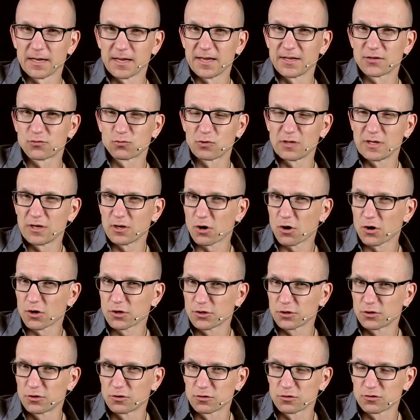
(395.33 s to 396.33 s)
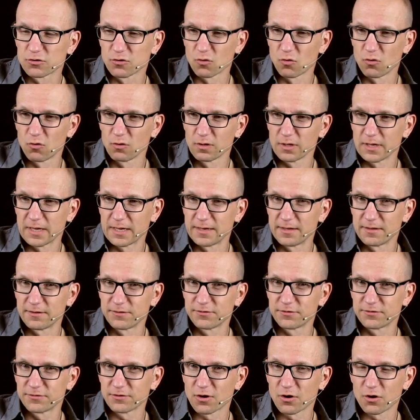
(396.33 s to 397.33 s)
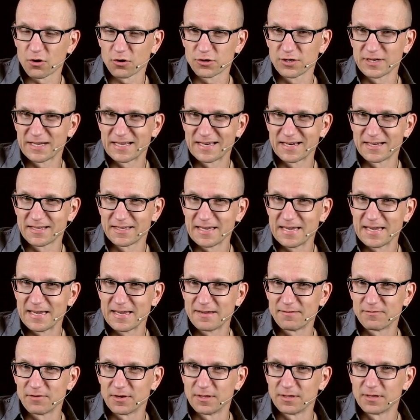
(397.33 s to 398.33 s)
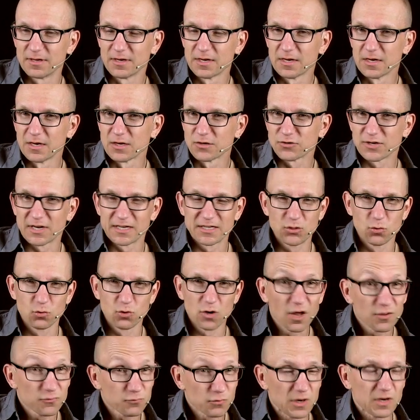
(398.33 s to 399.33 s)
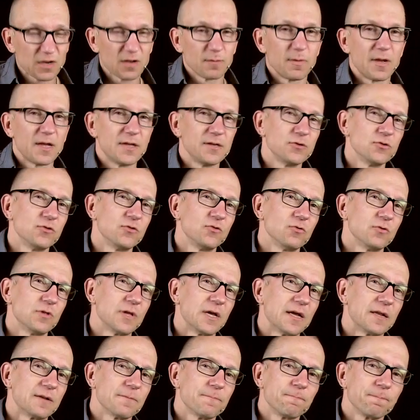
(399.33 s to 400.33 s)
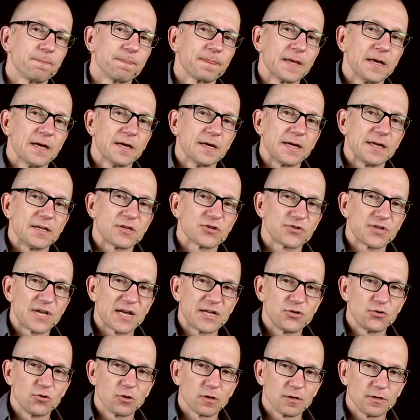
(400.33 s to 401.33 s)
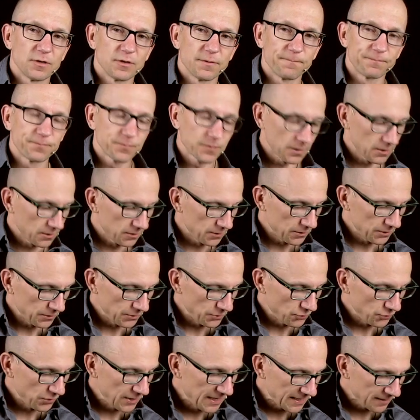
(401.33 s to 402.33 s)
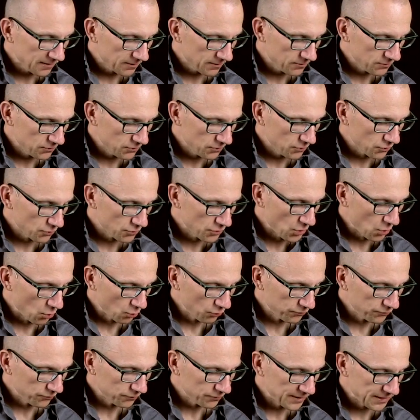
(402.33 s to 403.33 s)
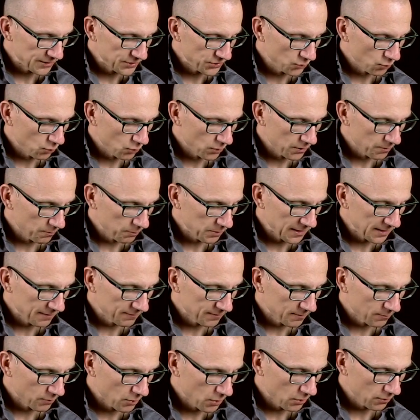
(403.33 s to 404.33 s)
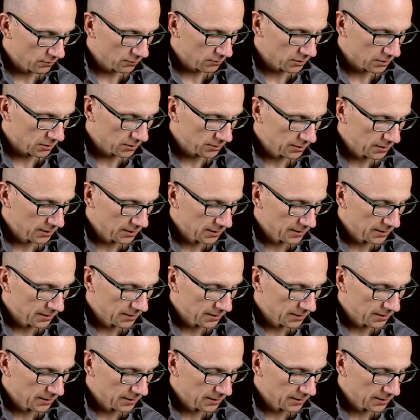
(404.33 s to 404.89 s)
It's really hard to control, and it's hard to get it even. So I do not recommend you do that. Instead, you get your note that you want to play vibrato on,